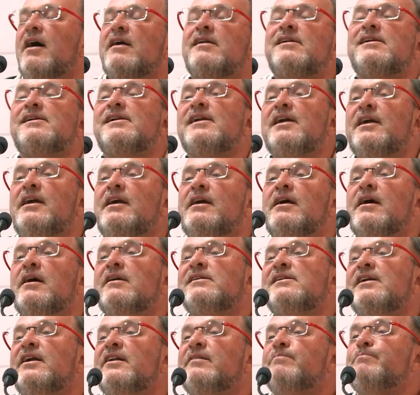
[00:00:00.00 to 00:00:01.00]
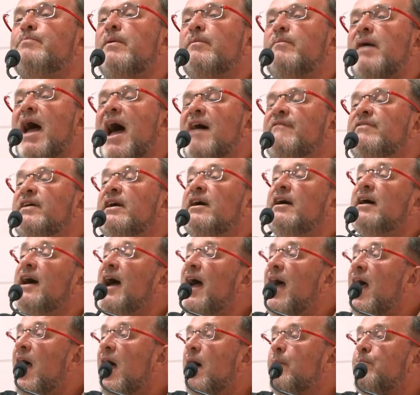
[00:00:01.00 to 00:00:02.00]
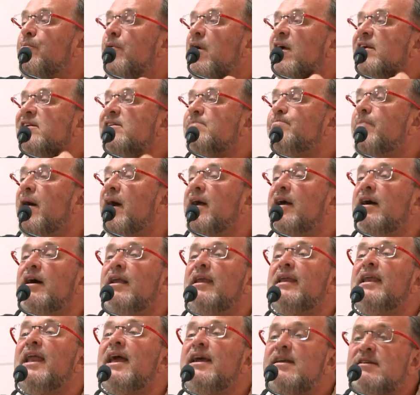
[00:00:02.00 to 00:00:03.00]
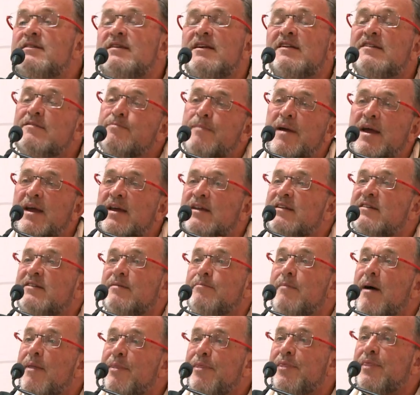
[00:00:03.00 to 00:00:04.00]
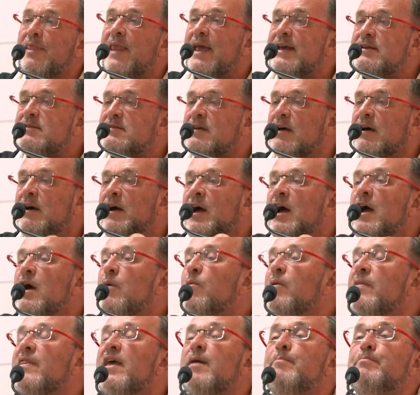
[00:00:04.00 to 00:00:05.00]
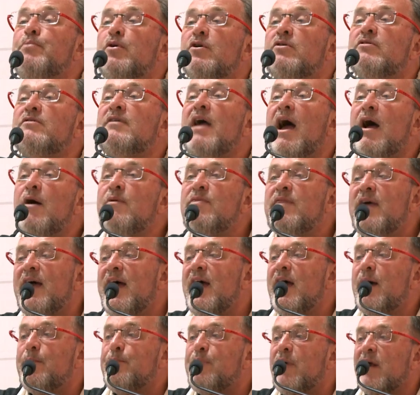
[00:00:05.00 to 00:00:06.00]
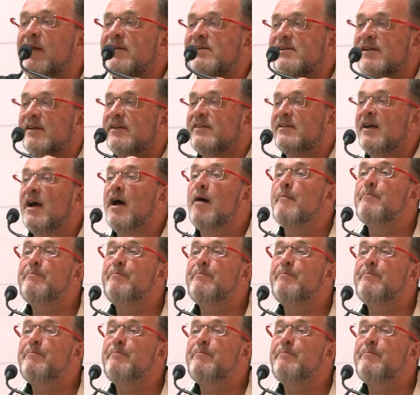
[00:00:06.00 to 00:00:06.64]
She's having her hair brushed by her lady's maids a month later when they put down the hairbrushes,